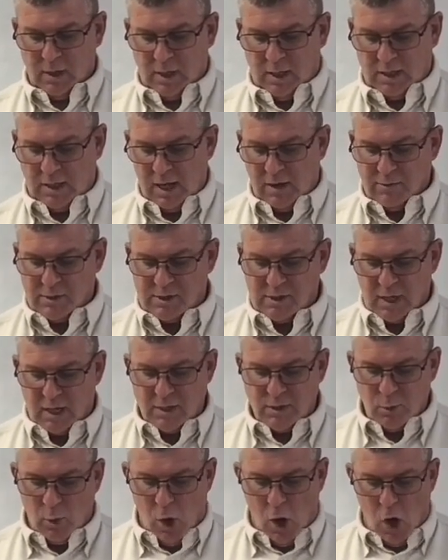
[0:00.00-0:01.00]
And David
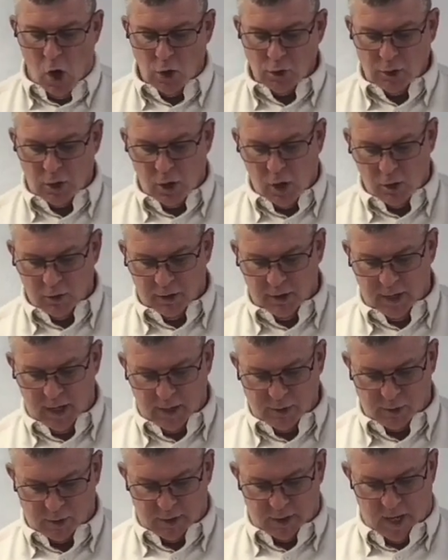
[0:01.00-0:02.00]
said to all the
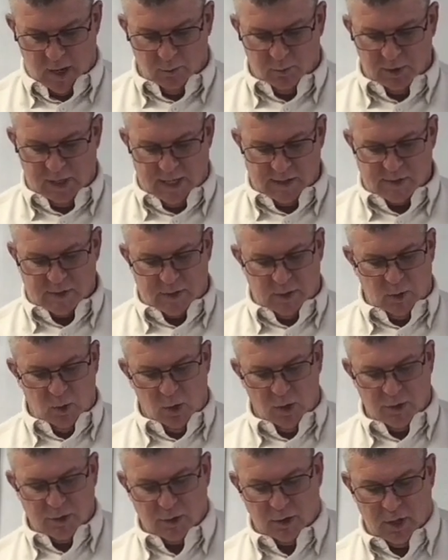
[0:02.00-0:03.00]
congregation, now bless the
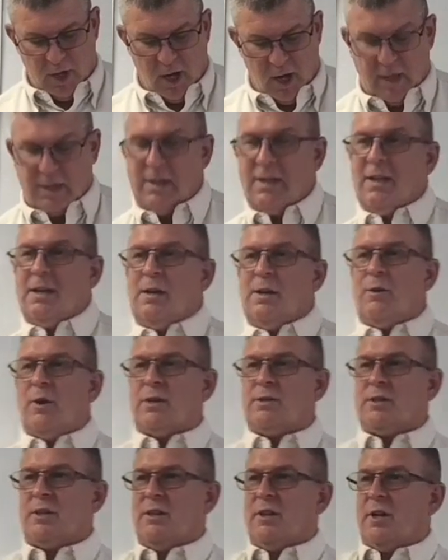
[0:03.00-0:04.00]
Lord your God. Isn't it
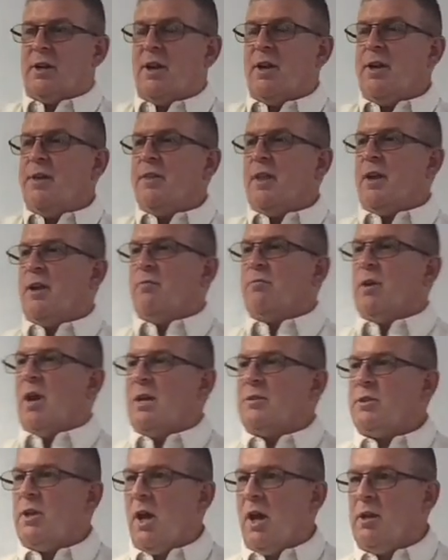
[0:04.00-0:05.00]
interesting? They never
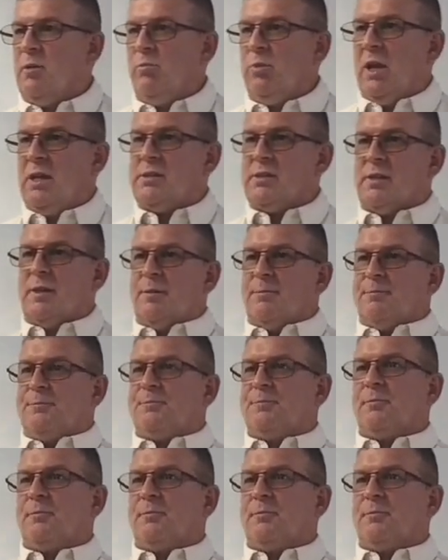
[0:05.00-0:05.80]
asked God to bless them.